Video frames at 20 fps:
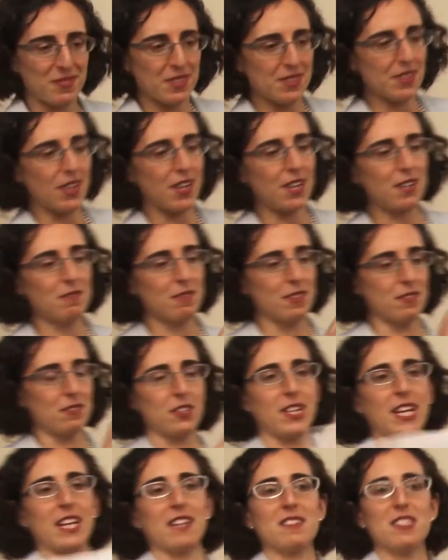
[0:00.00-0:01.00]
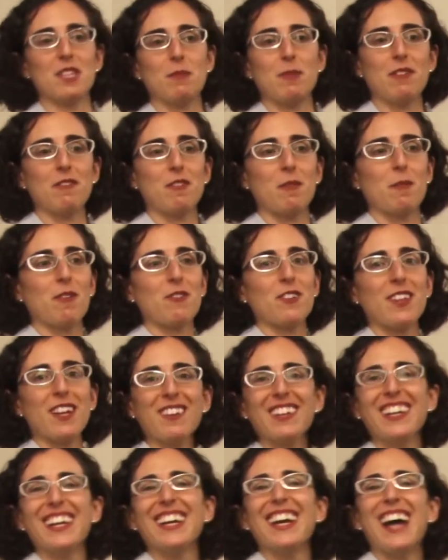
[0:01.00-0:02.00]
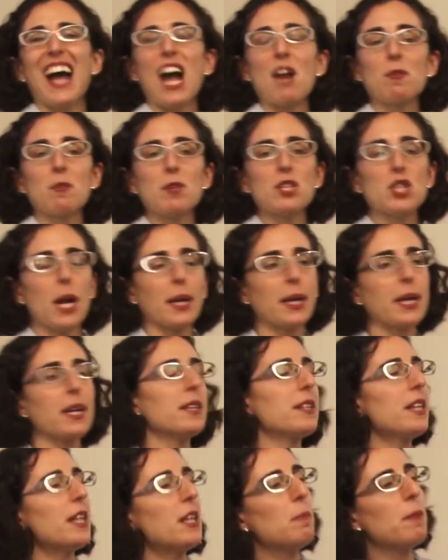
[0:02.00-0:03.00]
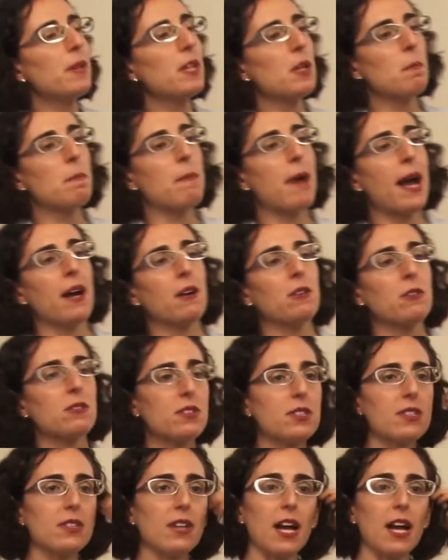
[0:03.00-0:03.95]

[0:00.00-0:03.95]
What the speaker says: sorry if you can't see me from over there. I'm going to be talking a little bit about